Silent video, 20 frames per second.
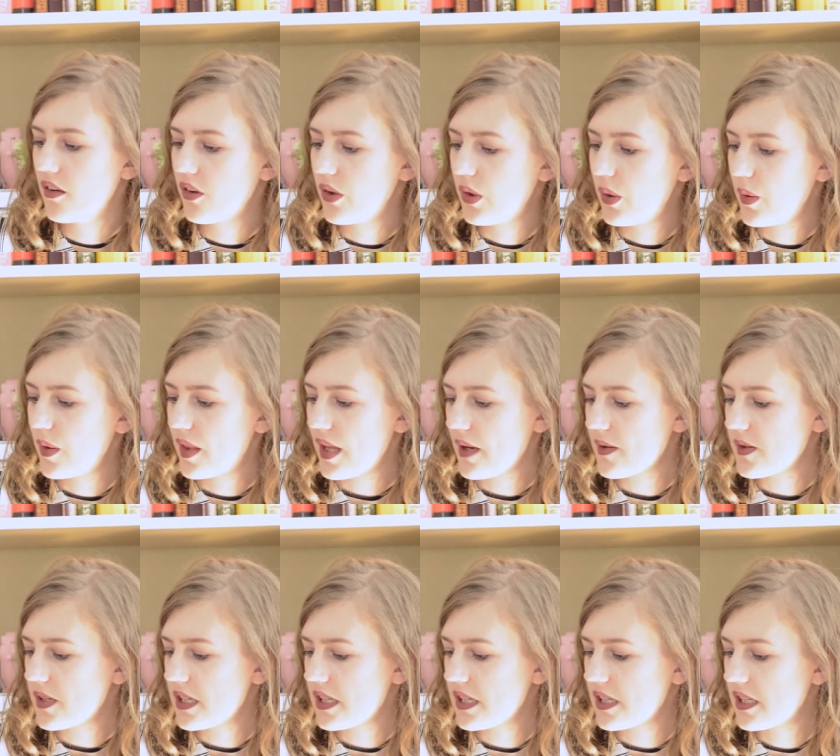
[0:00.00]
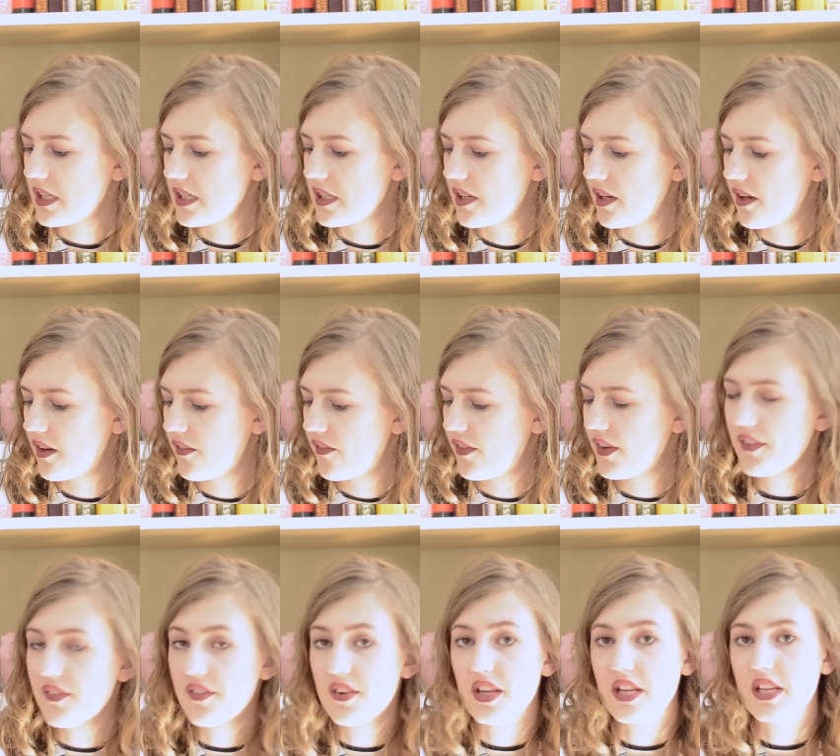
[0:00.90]

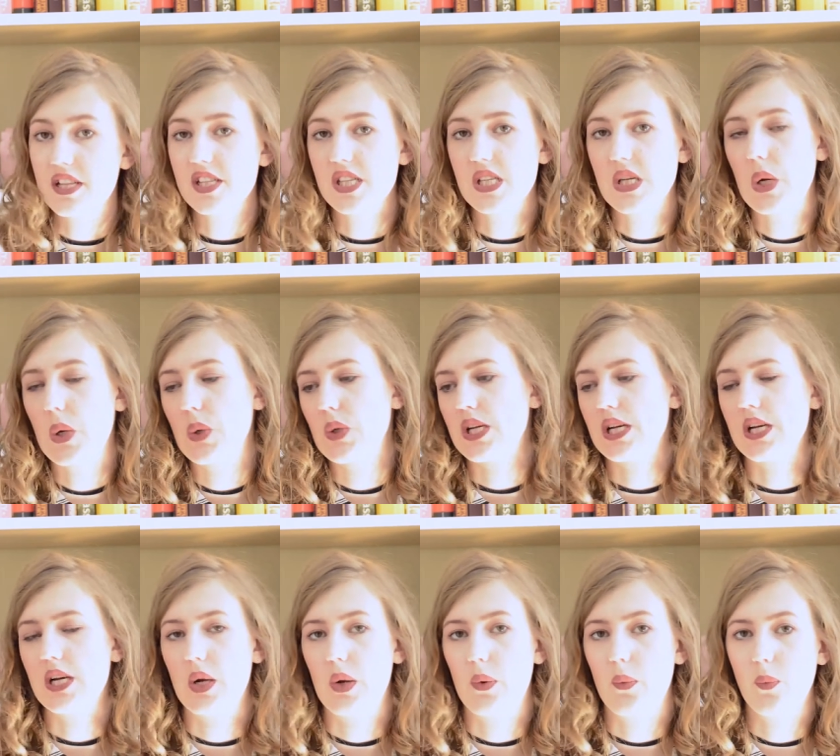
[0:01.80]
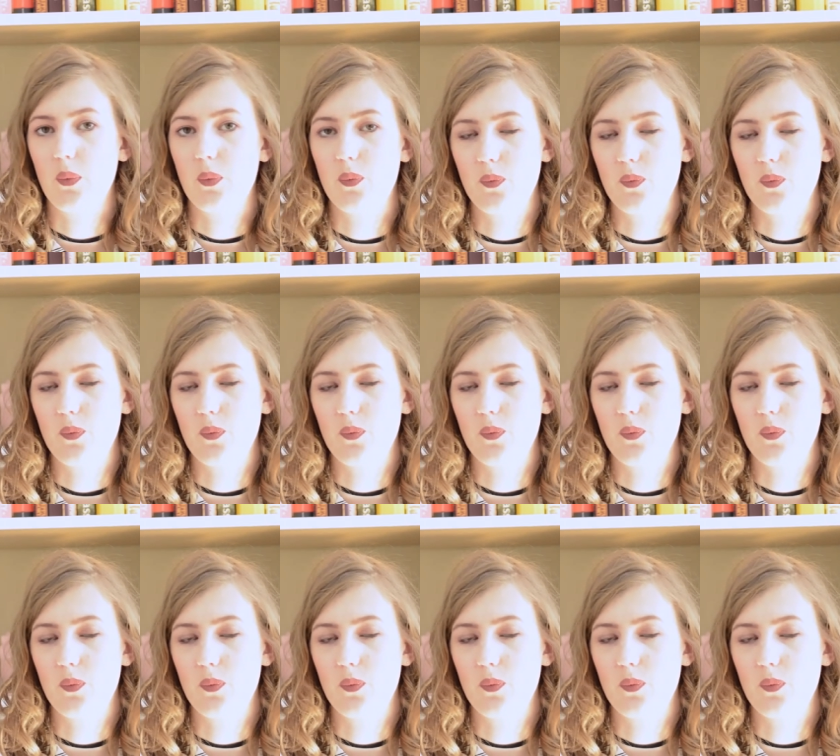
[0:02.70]
2015, so their